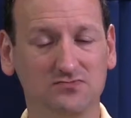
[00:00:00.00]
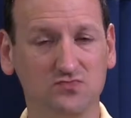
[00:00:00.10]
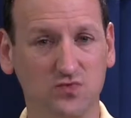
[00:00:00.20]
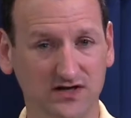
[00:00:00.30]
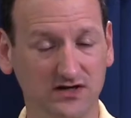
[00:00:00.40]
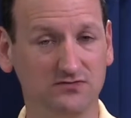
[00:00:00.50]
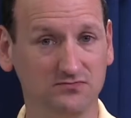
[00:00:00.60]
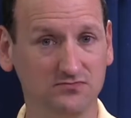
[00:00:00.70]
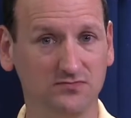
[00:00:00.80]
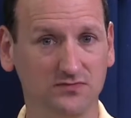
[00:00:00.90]
we
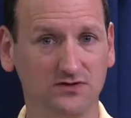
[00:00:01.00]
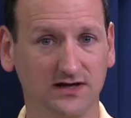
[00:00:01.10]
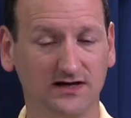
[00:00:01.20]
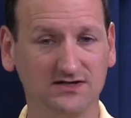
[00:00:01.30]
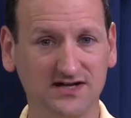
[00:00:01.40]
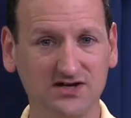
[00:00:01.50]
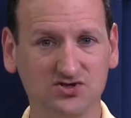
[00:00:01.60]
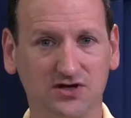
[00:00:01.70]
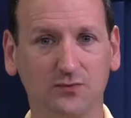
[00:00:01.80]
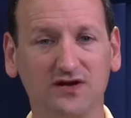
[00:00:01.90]
can get
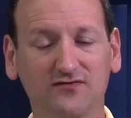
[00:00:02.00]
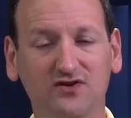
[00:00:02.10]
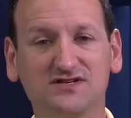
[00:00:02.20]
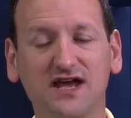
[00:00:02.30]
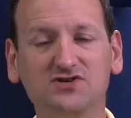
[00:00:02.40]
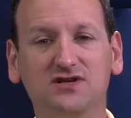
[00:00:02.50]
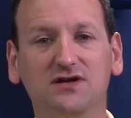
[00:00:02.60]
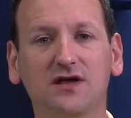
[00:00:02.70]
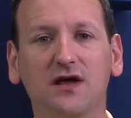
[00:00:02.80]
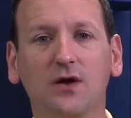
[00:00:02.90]
contention. And when you have
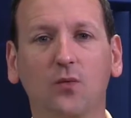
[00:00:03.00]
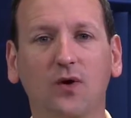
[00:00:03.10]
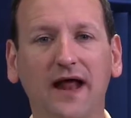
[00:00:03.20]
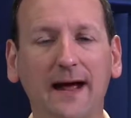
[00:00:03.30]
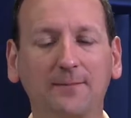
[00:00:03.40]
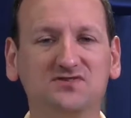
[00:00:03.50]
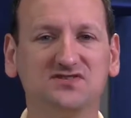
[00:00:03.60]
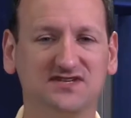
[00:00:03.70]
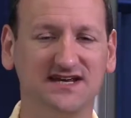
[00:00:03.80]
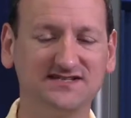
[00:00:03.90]
contention, what happens
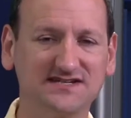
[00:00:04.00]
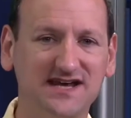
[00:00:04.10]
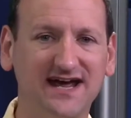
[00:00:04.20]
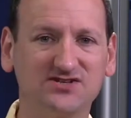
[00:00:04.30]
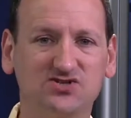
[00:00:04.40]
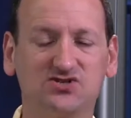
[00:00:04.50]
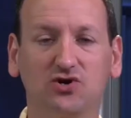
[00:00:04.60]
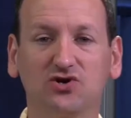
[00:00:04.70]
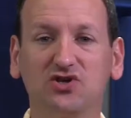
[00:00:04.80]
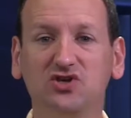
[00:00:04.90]
is ESXi has to
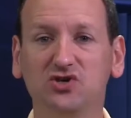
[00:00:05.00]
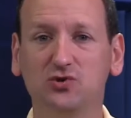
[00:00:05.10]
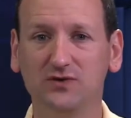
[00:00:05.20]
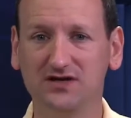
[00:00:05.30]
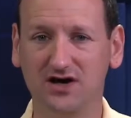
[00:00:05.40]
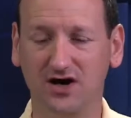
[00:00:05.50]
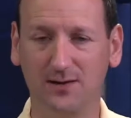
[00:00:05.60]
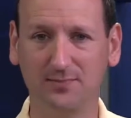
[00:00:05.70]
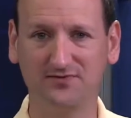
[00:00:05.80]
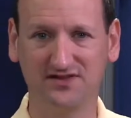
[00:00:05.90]
start queuing
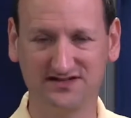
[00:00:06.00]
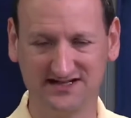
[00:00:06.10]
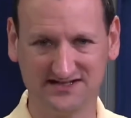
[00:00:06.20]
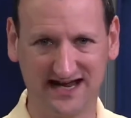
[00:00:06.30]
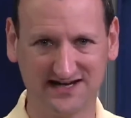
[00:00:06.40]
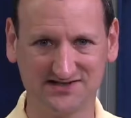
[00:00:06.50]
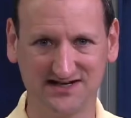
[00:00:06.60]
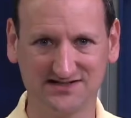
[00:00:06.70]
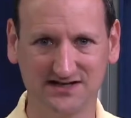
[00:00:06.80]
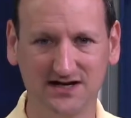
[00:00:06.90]
up the disk
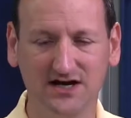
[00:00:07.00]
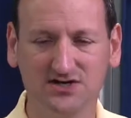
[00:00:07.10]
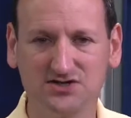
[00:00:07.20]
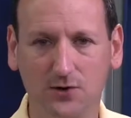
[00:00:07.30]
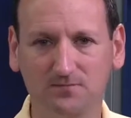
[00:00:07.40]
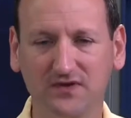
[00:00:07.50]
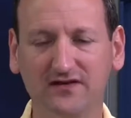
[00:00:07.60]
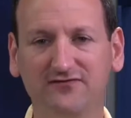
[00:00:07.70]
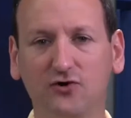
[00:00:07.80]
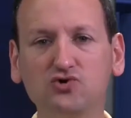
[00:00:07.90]
access. So
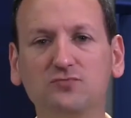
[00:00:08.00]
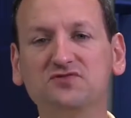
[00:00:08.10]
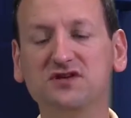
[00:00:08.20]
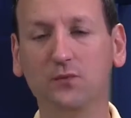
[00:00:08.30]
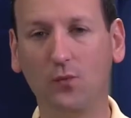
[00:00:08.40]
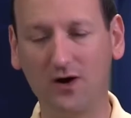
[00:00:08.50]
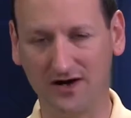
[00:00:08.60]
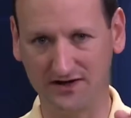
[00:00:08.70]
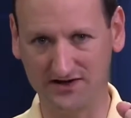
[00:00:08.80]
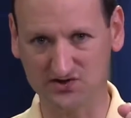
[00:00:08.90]
if virtual machine
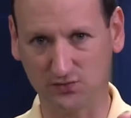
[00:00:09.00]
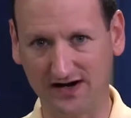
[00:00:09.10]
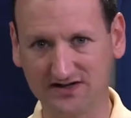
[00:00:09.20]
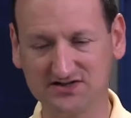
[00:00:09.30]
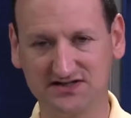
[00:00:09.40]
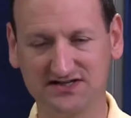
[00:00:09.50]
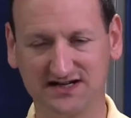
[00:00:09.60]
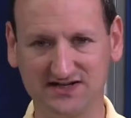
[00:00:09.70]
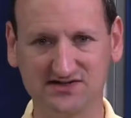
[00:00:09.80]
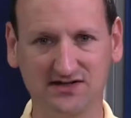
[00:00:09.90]
1 is writing to the
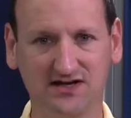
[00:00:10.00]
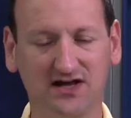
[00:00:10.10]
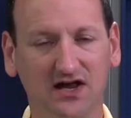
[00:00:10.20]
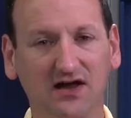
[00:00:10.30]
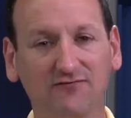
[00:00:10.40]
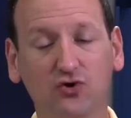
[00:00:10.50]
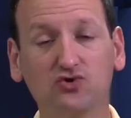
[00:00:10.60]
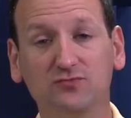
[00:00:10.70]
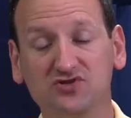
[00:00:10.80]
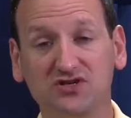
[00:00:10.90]
disk, and
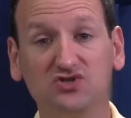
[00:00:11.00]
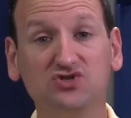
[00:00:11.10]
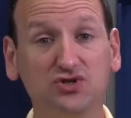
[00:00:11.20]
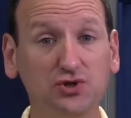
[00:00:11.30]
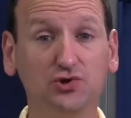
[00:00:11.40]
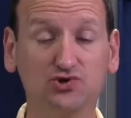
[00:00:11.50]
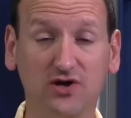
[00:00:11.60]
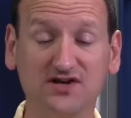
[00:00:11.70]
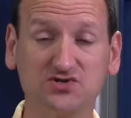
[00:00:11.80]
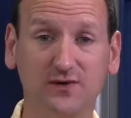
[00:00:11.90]
virtual machine 2
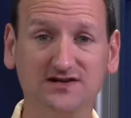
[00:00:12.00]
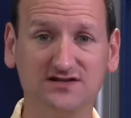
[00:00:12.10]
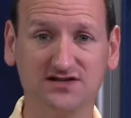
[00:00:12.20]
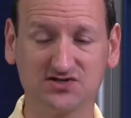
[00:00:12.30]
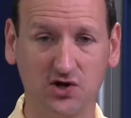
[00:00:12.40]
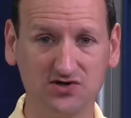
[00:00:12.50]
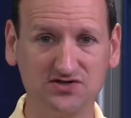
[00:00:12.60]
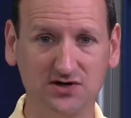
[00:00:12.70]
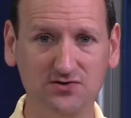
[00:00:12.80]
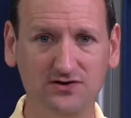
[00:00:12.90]
tries to write to the disk
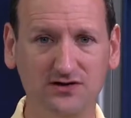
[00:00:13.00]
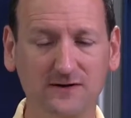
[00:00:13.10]
also,